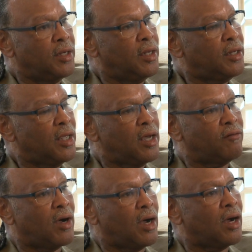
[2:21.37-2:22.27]
need to
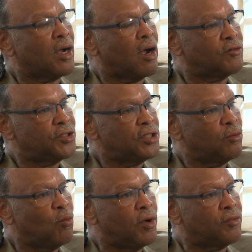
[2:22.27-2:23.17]
have a, a
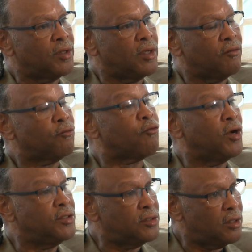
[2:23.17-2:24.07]
conversation with the
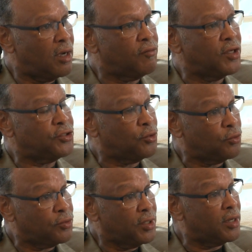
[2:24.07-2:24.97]
friends of their
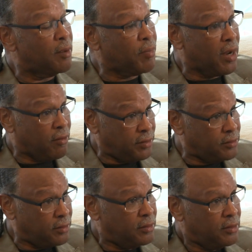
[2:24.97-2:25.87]
children and their
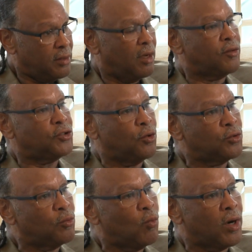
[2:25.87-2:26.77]
parents of the
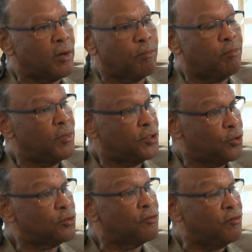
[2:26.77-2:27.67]
children where the
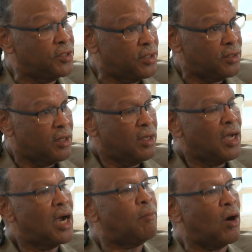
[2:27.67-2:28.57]
children visit
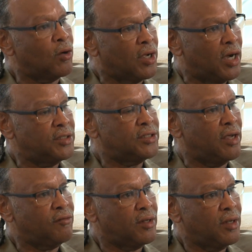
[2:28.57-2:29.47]
about gun
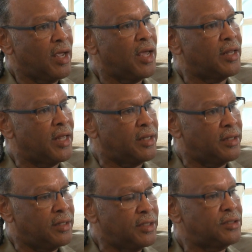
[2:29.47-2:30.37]
safety and
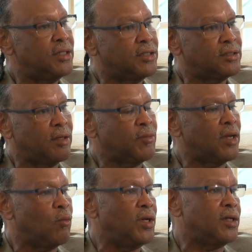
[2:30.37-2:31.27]
that this is
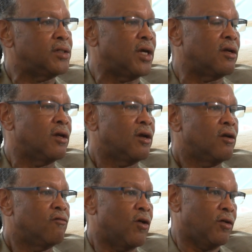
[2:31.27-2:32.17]
something that we need to take
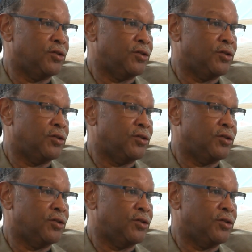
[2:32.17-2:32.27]
very